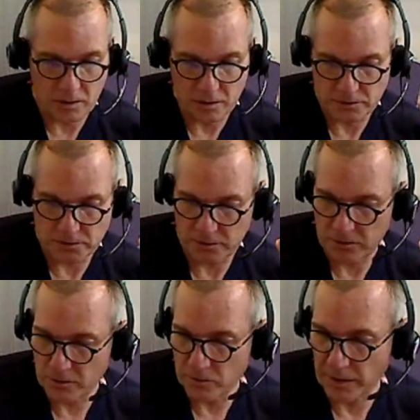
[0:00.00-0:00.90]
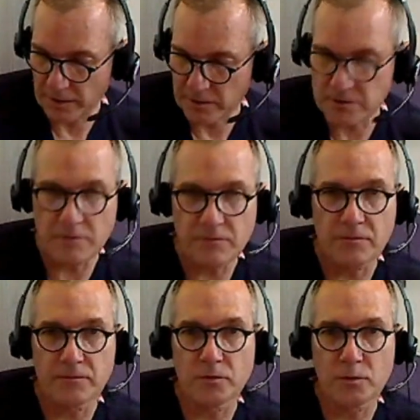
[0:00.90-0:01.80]
ask you then is,
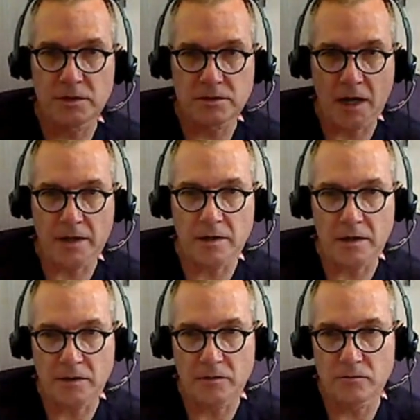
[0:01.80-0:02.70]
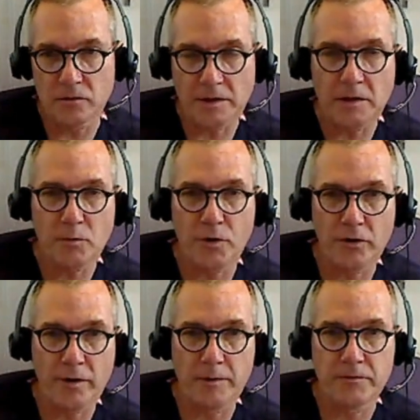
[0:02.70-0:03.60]
if you were designing a training
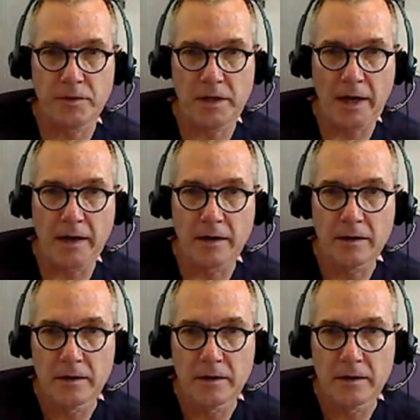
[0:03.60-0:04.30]
program for young,